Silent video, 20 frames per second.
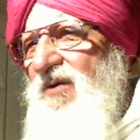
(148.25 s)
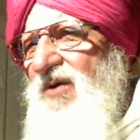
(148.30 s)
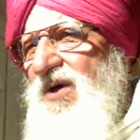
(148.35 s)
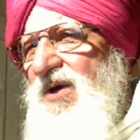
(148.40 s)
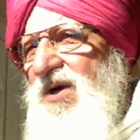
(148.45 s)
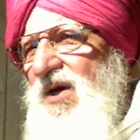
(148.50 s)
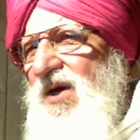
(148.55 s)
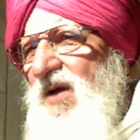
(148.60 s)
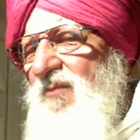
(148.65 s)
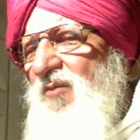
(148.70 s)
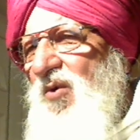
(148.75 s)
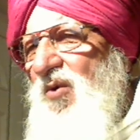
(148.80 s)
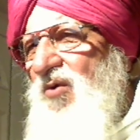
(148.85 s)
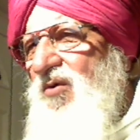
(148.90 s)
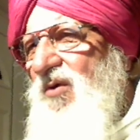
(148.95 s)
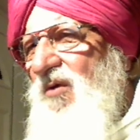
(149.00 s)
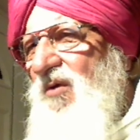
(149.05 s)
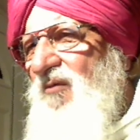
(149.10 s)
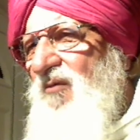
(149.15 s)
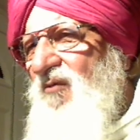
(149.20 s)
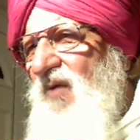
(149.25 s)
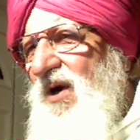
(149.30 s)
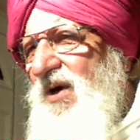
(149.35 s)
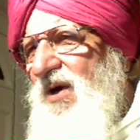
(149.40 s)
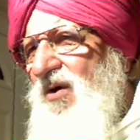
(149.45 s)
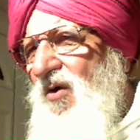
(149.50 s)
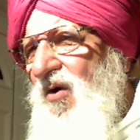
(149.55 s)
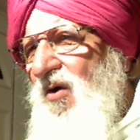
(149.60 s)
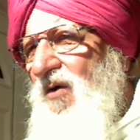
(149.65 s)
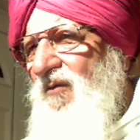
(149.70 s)
written a book on
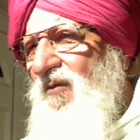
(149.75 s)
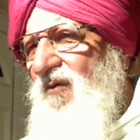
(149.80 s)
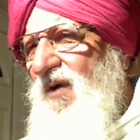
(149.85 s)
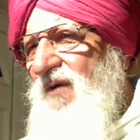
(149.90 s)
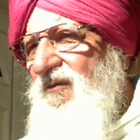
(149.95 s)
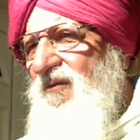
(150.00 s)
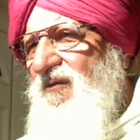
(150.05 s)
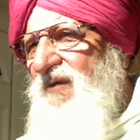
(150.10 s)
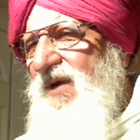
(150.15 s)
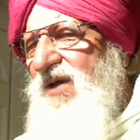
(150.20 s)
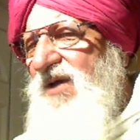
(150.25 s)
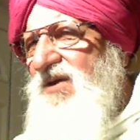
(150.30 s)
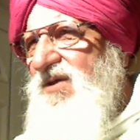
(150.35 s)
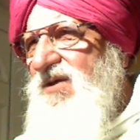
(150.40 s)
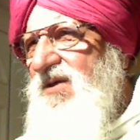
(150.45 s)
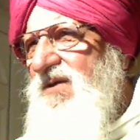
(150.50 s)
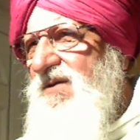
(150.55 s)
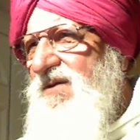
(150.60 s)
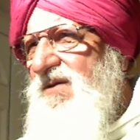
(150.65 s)
one God, one faith,